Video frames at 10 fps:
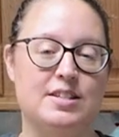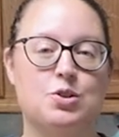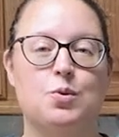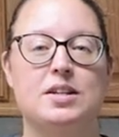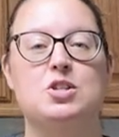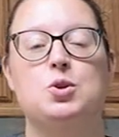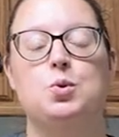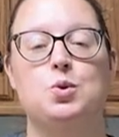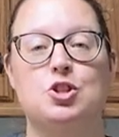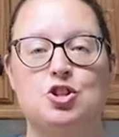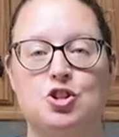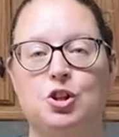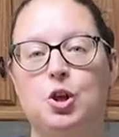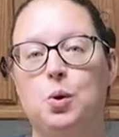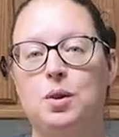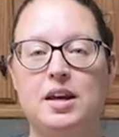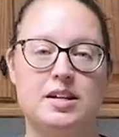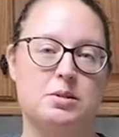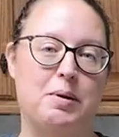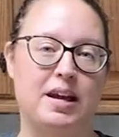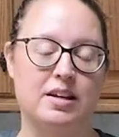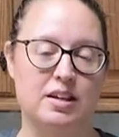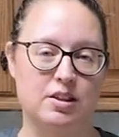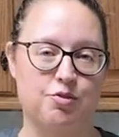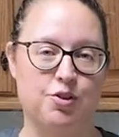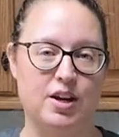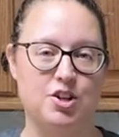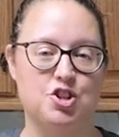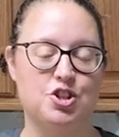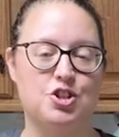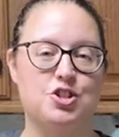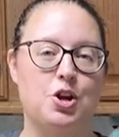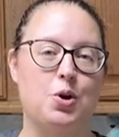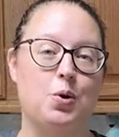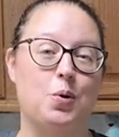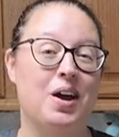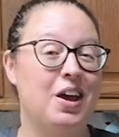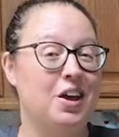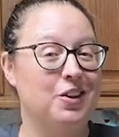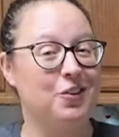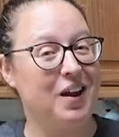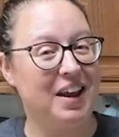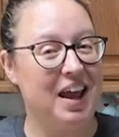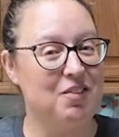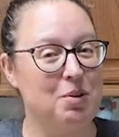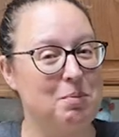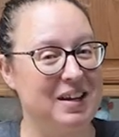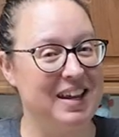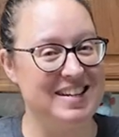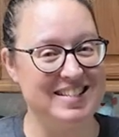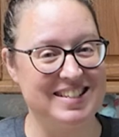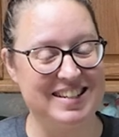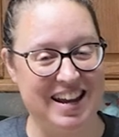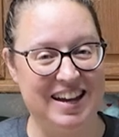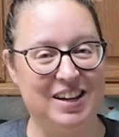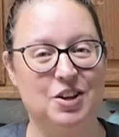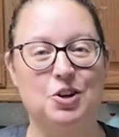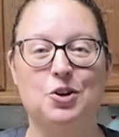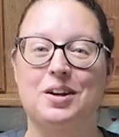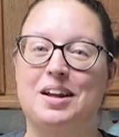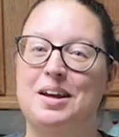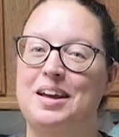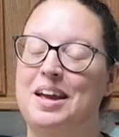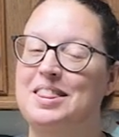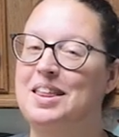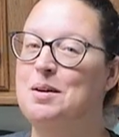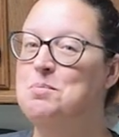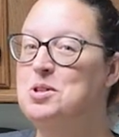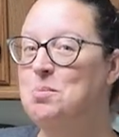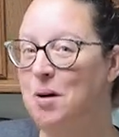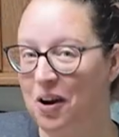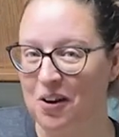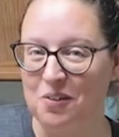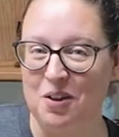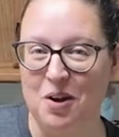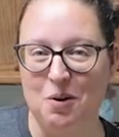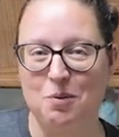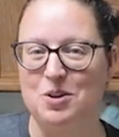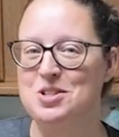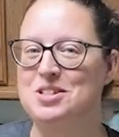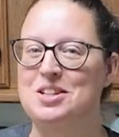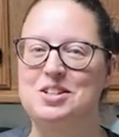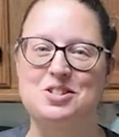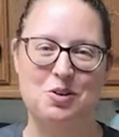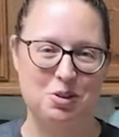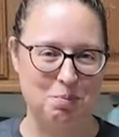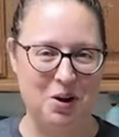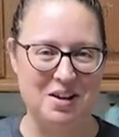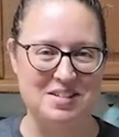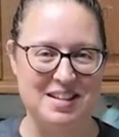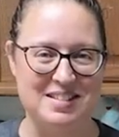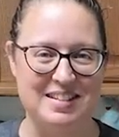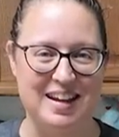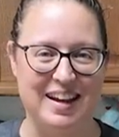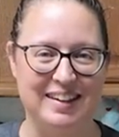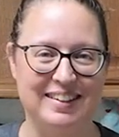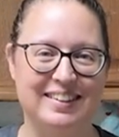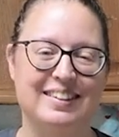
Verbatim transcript: It's going to slowly expand in the fridge. So you're not having beignets today. You're gonna get them tomorrow though. We're just gonna start the process today.